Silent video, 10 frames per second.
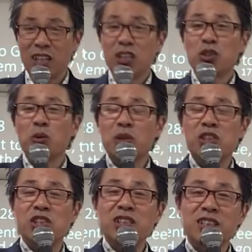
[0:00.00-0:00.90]
So what
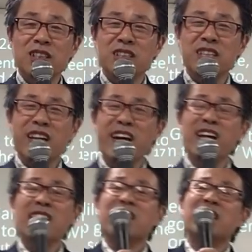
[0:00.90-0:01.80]
Jesus is
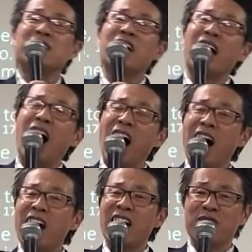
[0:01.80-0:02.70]
saying is that
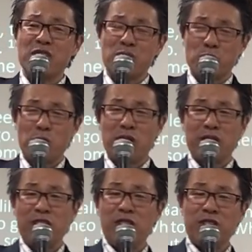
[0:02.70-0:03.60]
I have the authority
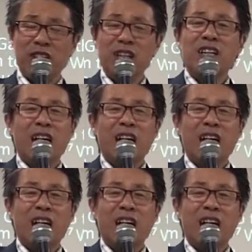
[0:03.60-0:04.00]
of heaven.